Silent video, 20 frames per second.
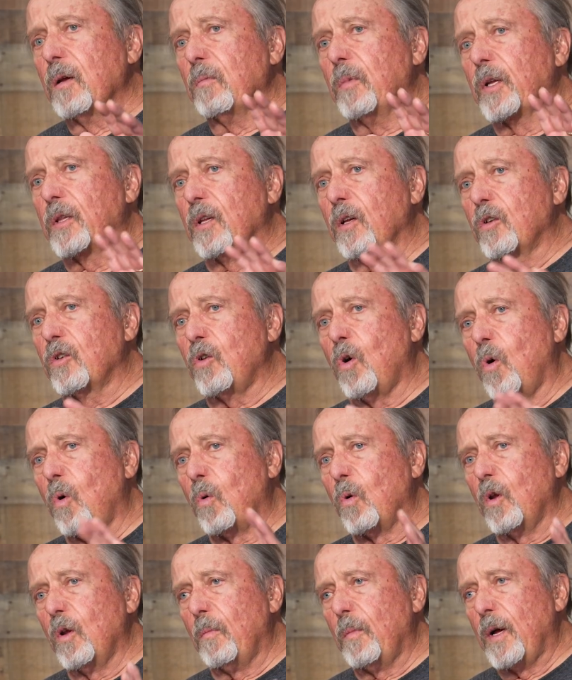But the
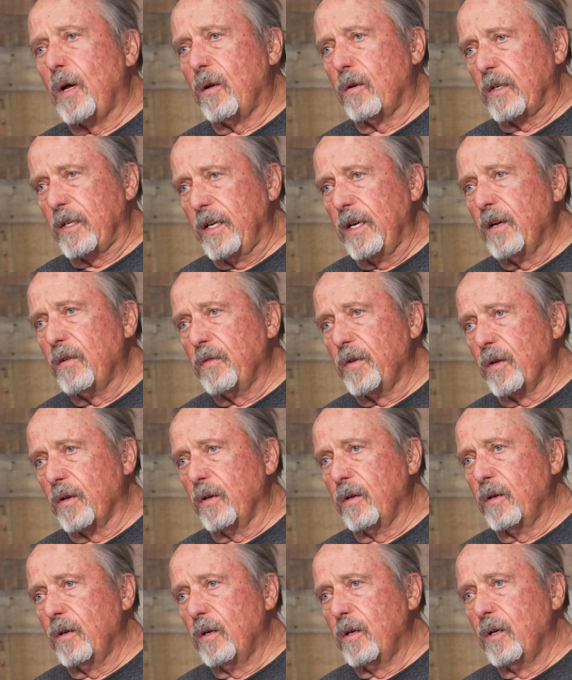total amount
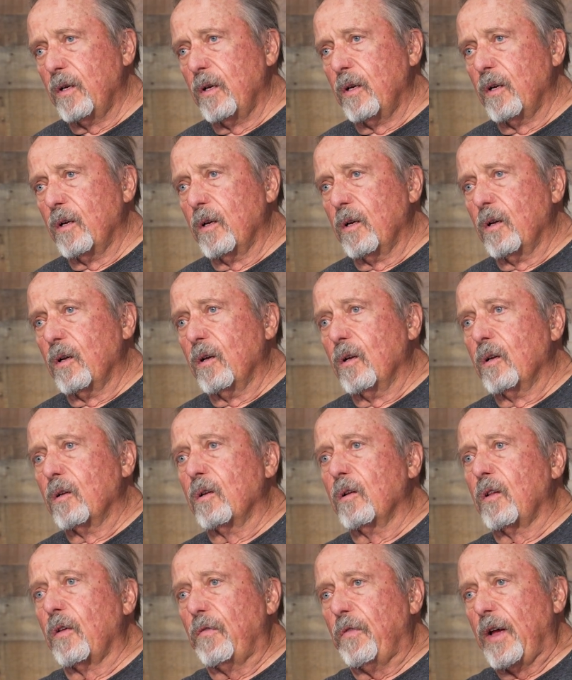given
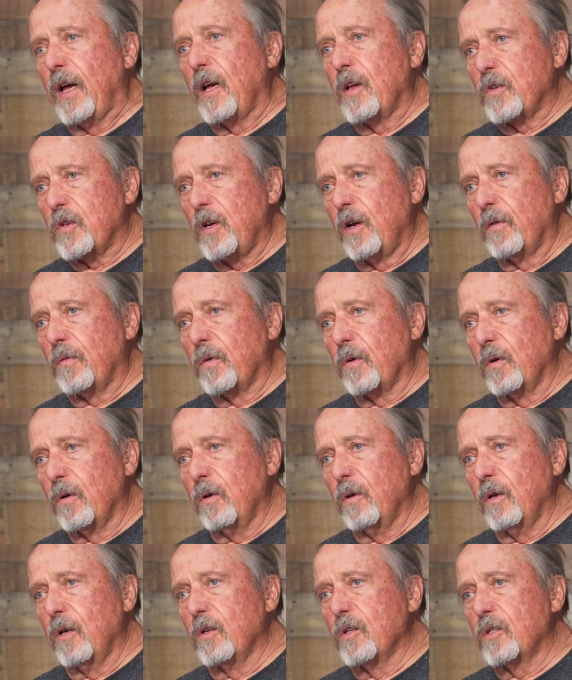to the FAST effort
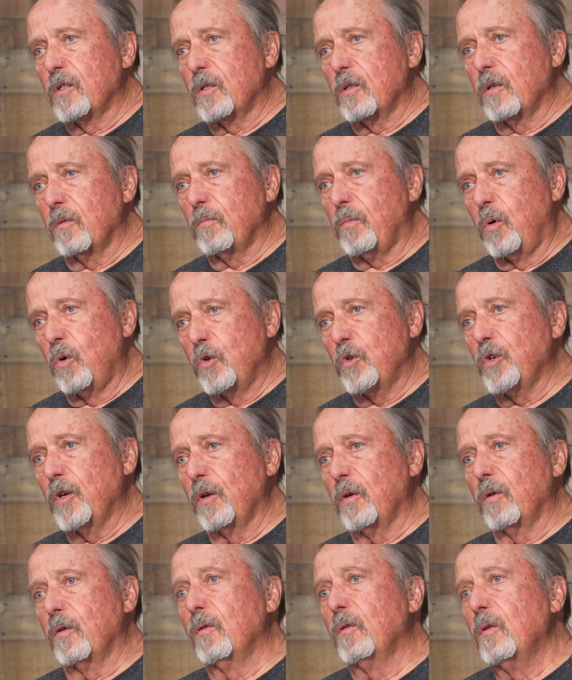is
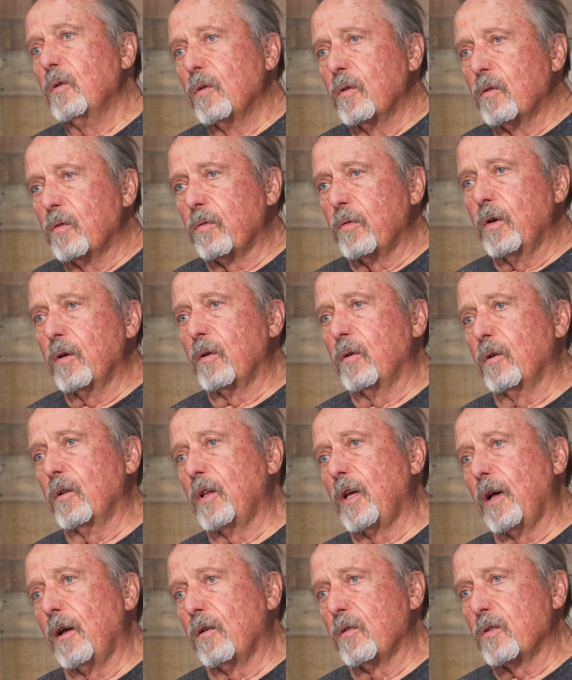pushing
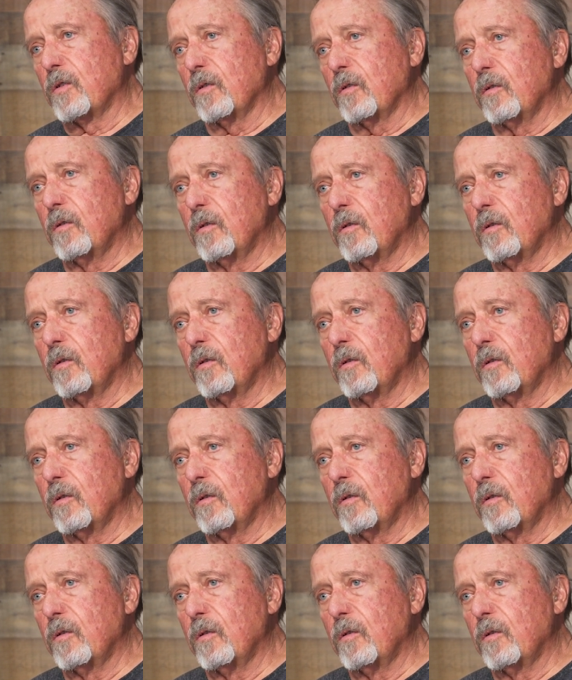300,000.